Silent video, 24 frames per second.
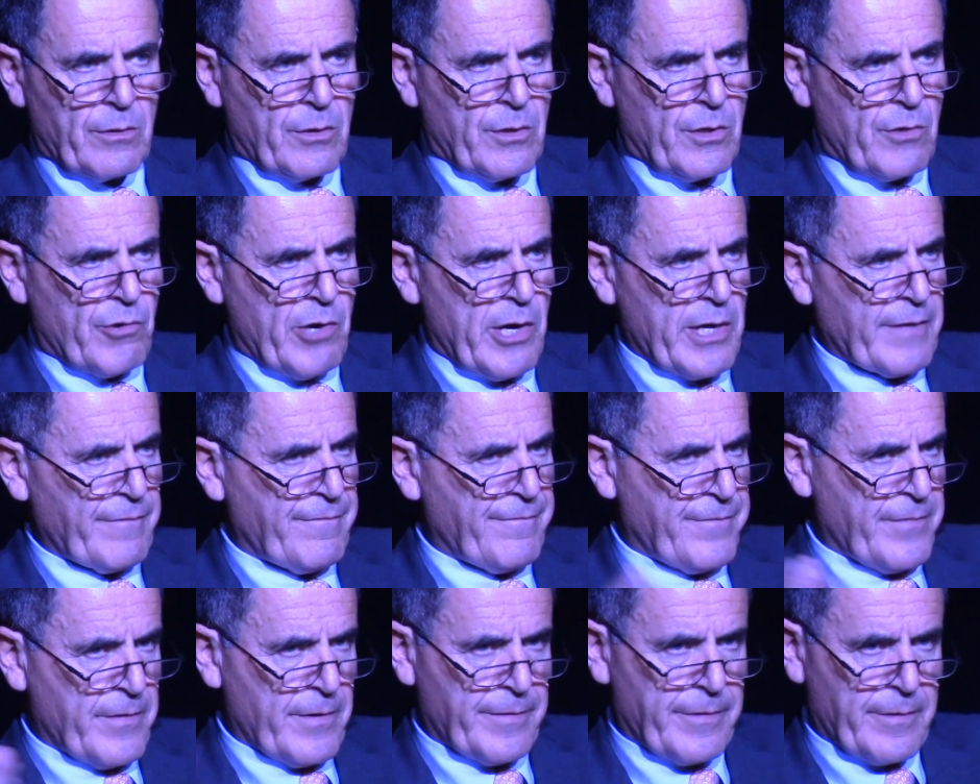growing
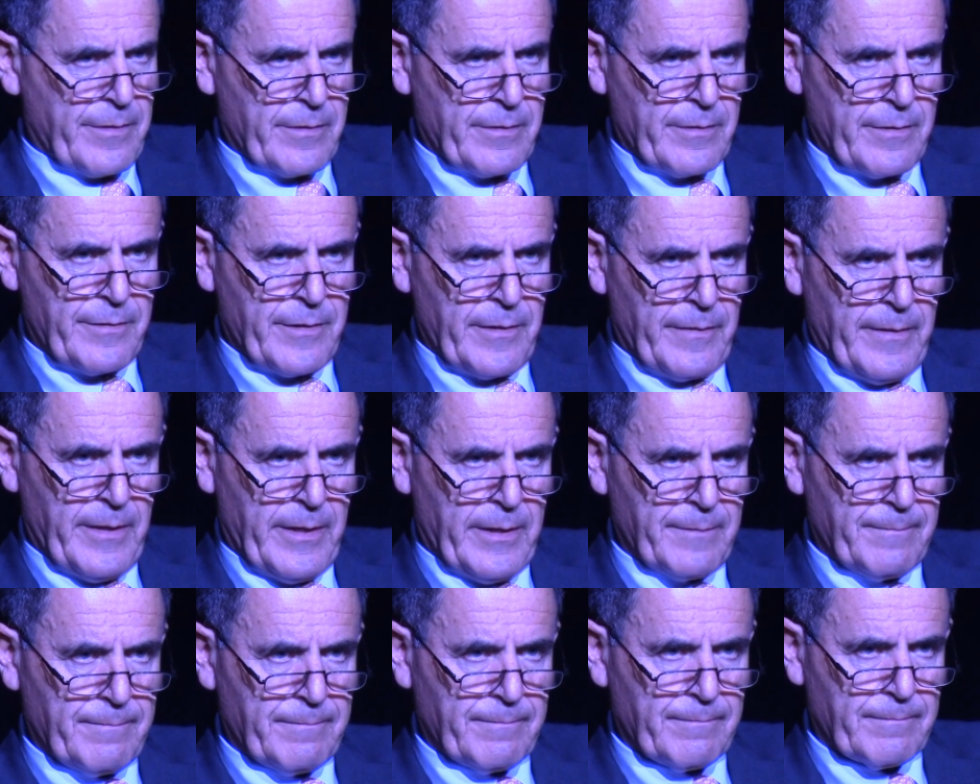further than
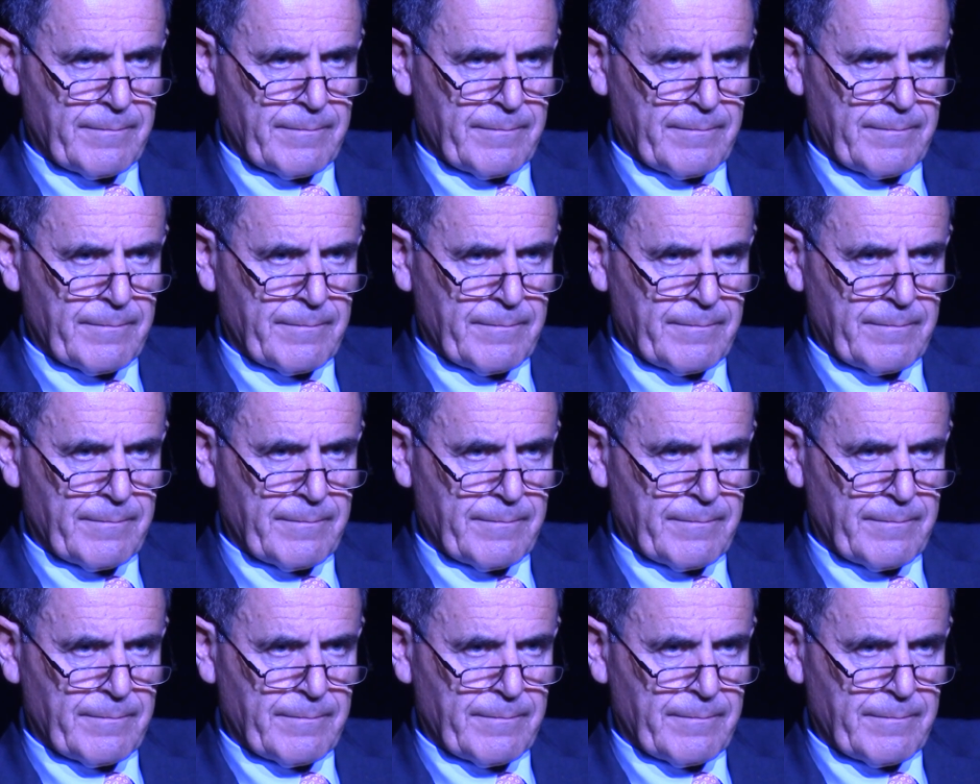that.